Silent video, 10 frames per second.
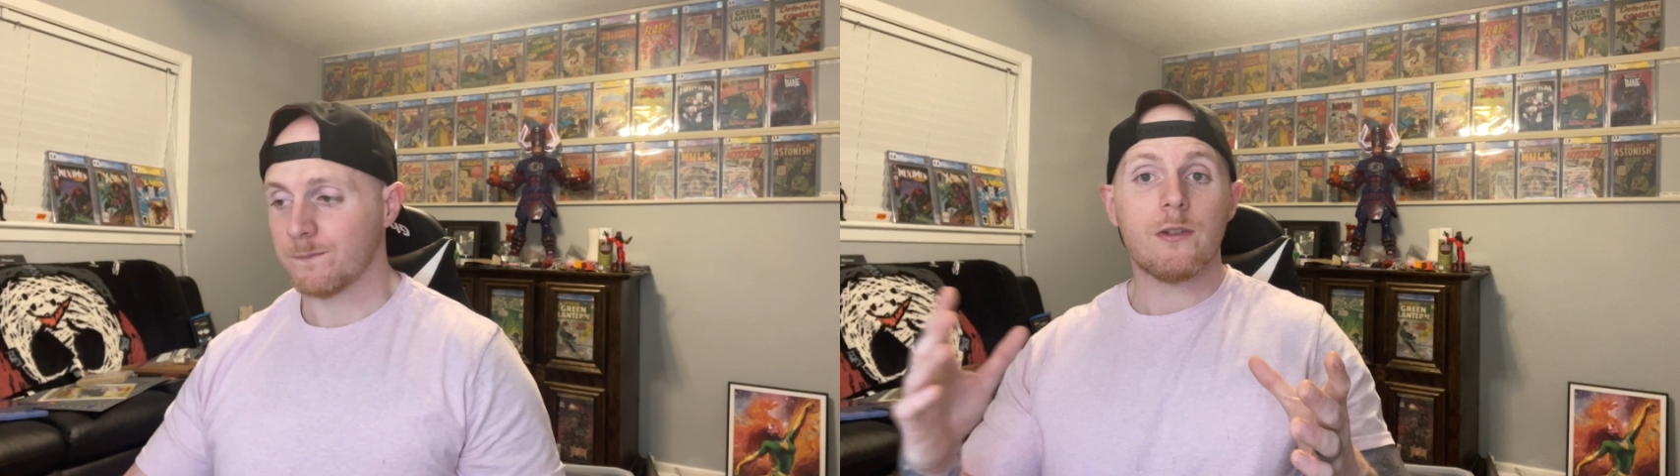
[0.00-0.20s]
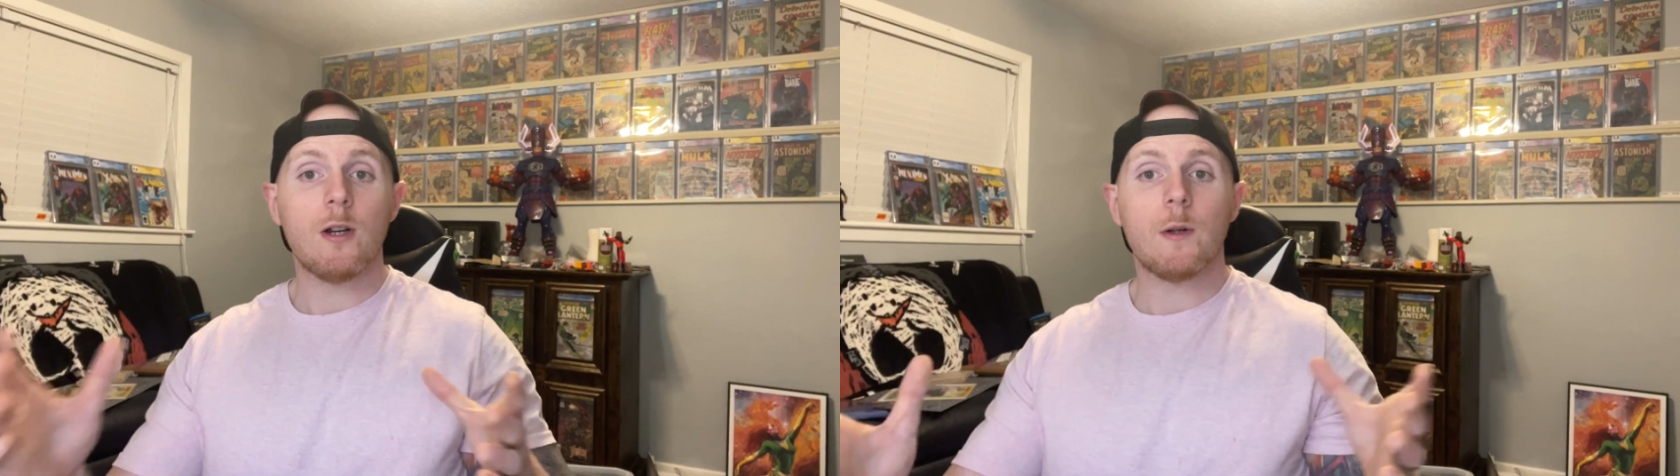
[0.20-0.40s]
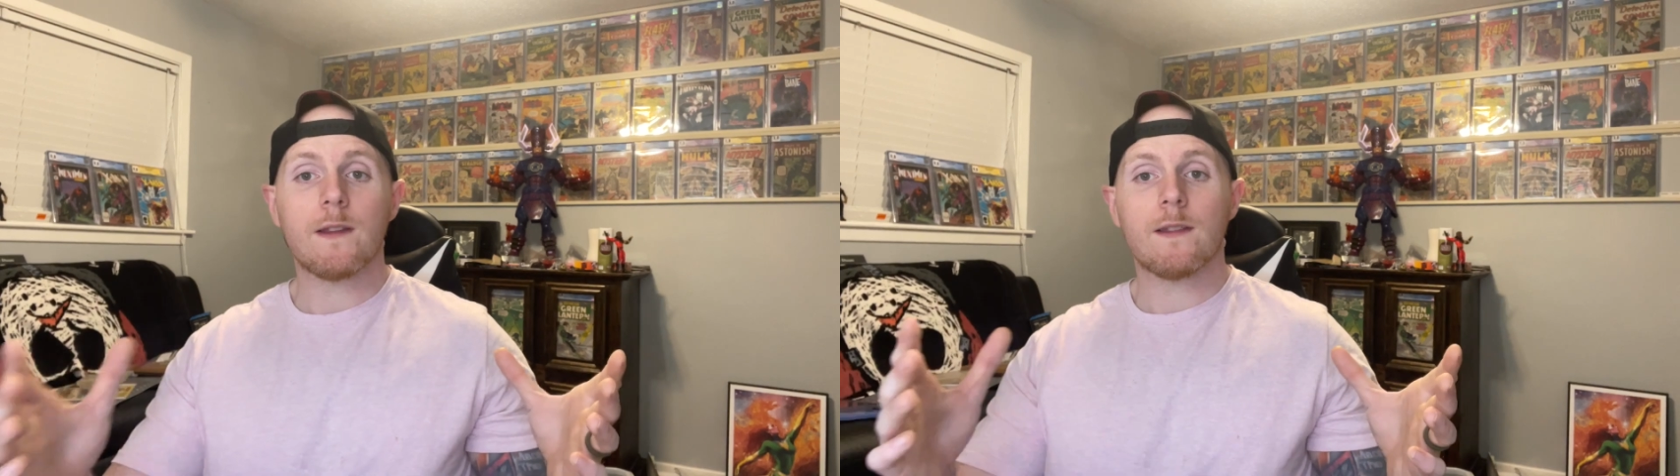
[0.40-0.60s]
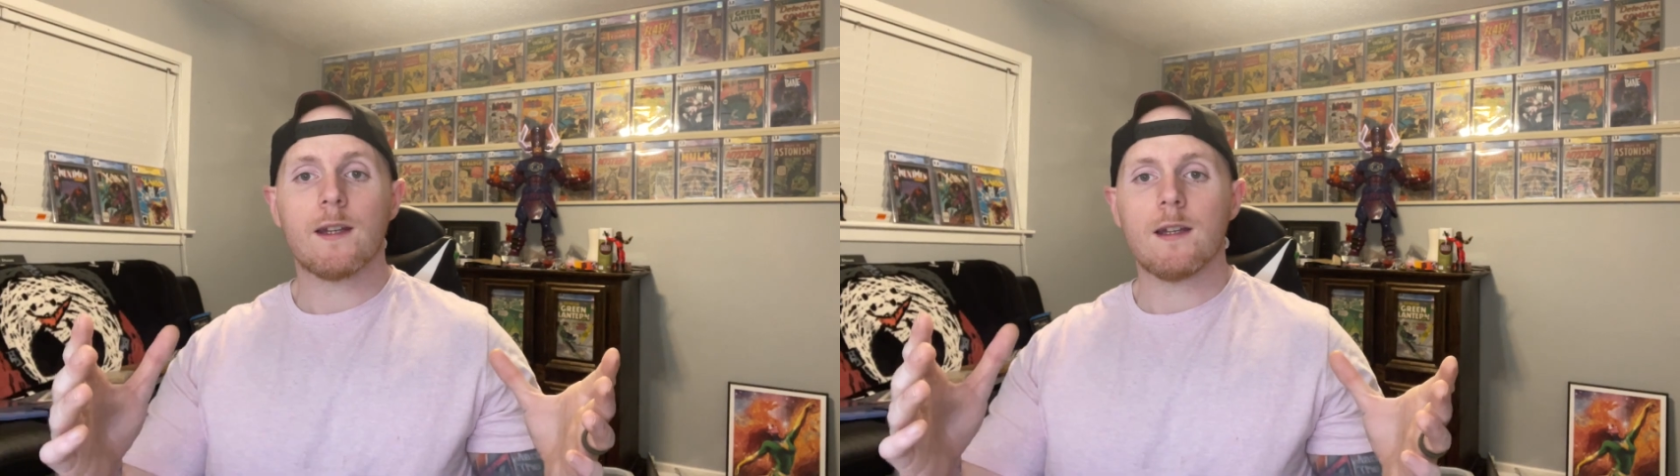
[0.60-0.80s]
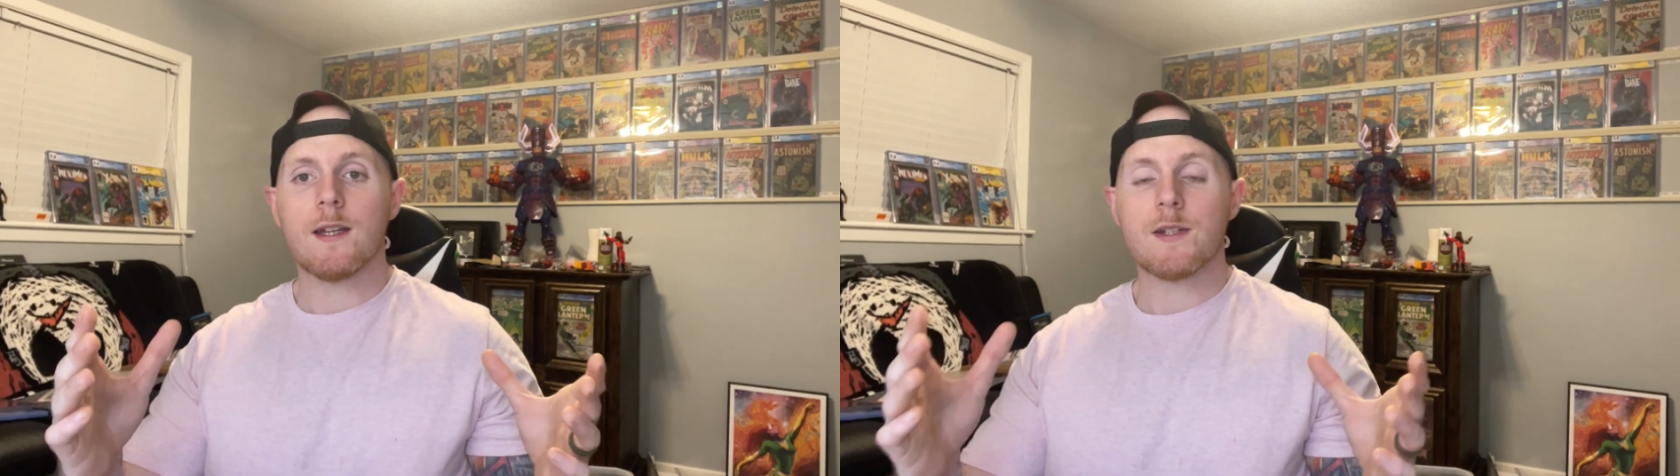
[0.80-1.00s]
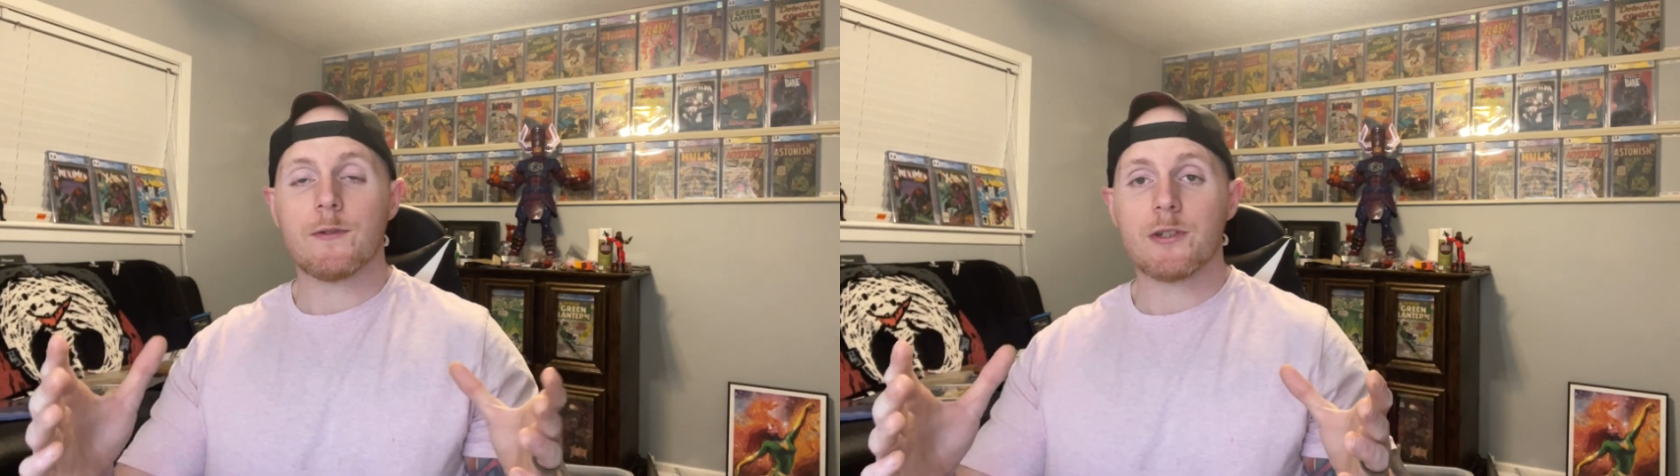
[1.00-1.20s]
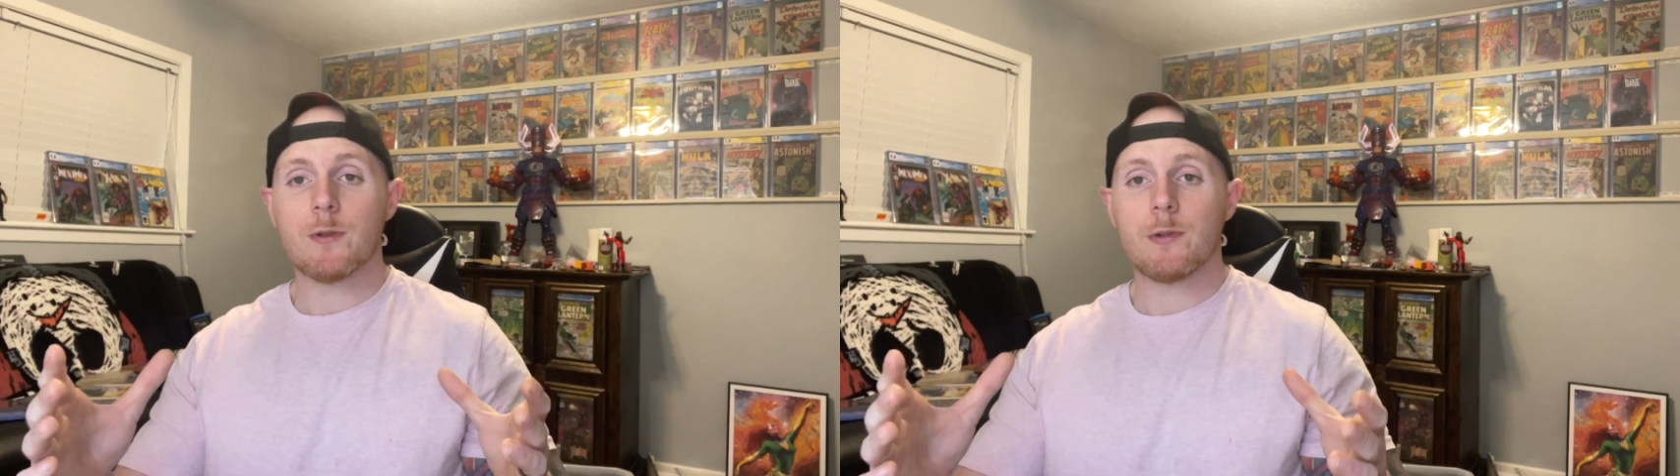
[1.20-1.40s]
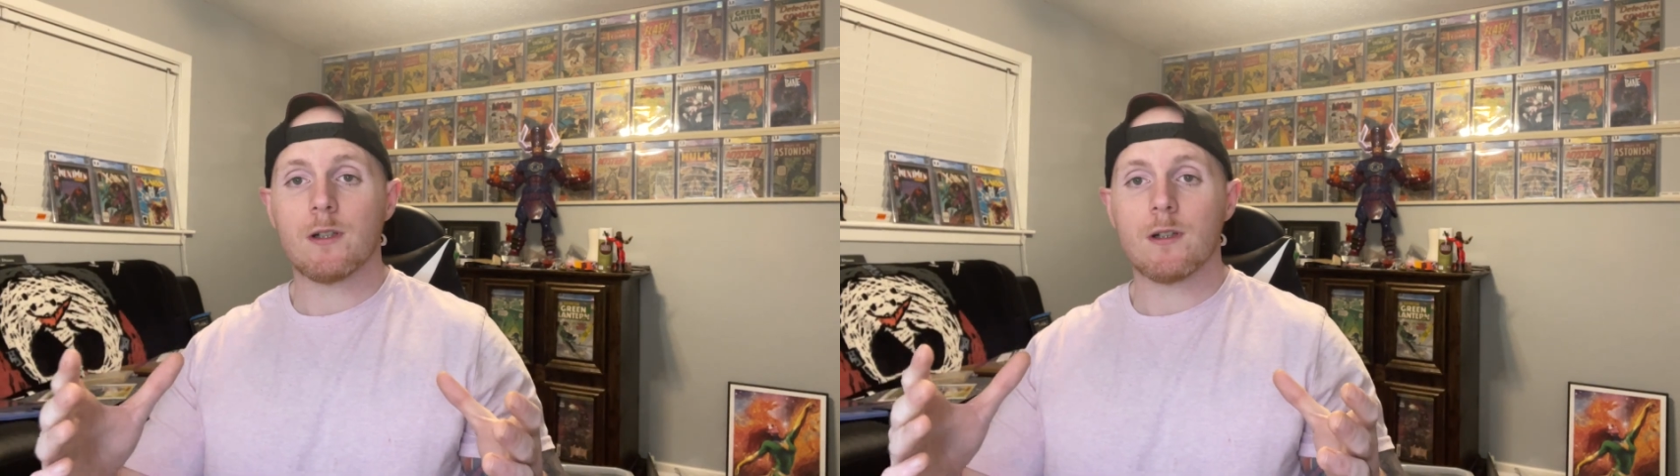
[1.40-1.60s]
Knowing that his first
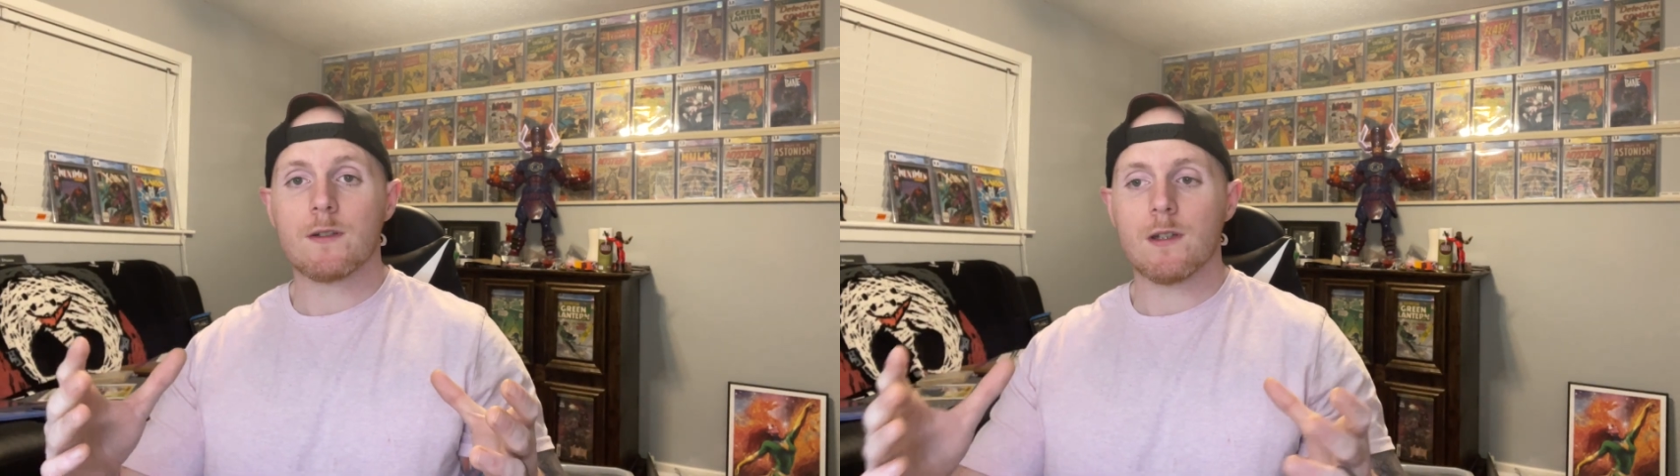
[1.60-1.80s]
appearance